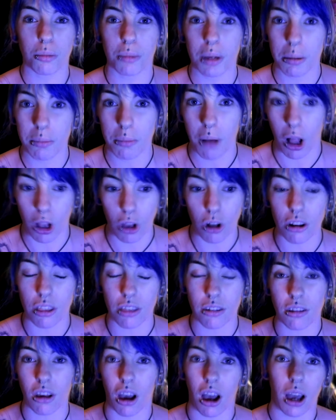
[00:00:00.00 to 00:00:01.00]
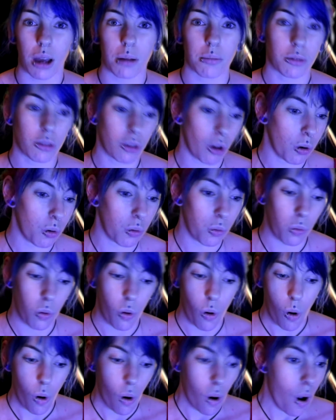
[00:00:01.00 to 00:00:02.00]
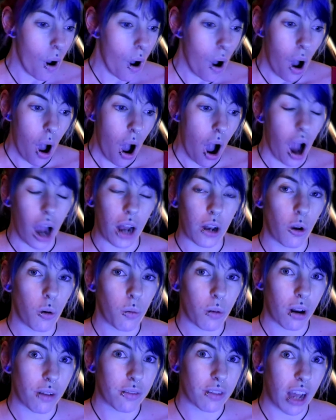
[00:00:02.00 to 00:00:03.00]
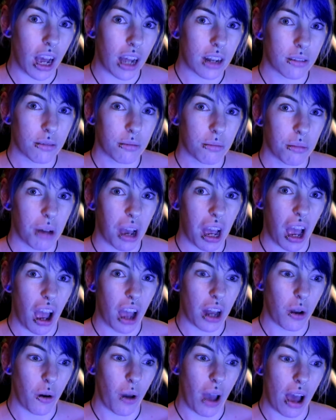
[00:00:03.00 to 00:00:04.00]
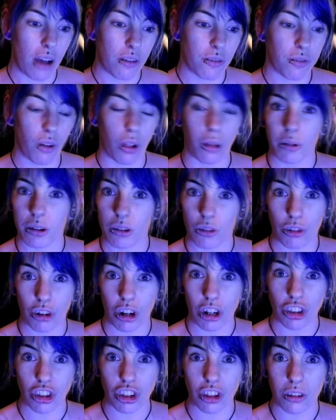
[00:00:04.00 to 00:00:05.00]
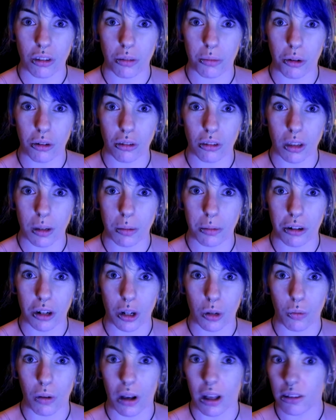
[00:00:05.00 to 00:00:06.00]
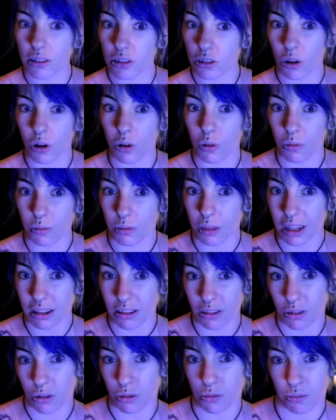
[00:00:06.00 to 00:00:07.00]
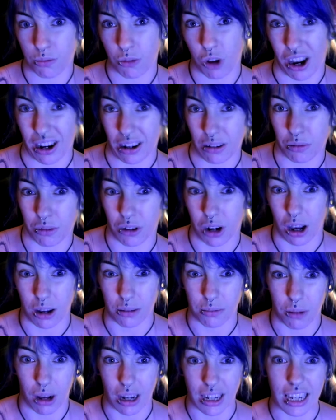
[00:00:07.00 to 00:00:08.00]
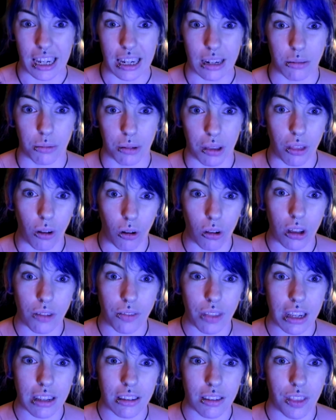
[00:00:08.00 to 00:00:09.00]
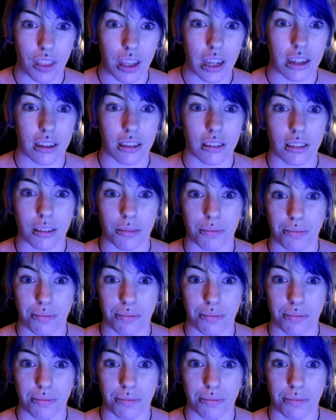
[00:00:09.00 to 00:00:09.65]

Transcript: me a lot of the time, so I know what I've done. I know how to follow instructions mostly pretty well, so that's kind of what I did with all of these things.